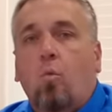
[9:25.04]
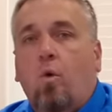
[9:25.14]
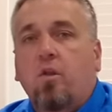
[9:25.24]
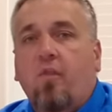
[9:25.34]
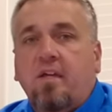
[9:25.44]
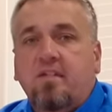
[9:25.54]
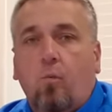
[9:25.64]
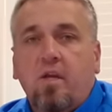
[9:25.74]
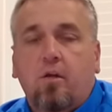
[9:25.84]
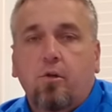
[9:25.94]
one of the things that
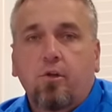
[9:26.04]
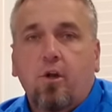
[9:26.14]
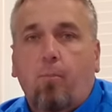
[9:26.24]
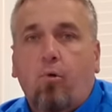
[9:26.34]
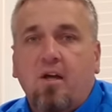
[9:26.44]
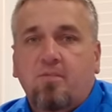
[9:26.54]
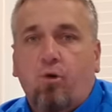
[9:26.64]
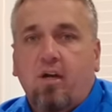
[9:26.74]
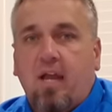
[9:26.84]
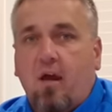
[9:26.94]
we include in our price
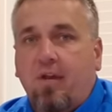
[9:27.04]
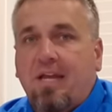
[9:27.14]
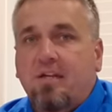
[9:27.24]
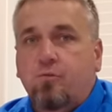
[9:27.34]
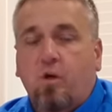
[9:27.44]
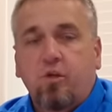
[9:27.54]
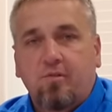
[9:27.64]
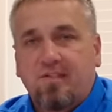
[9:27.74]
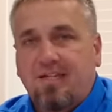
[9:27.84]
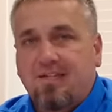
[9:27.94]
breakdown is what you'll
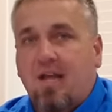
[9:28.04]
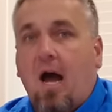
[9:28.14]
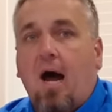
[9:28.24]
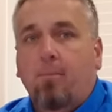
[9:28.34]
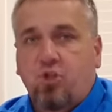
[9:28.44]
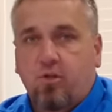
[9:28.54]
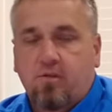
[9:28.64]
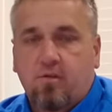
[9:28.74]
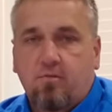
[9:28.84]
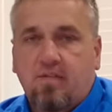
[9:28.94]
see is the
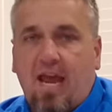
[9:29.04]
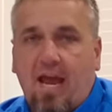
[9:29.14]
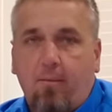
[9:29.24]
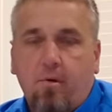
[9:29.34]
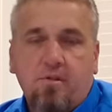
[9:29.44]
options tab.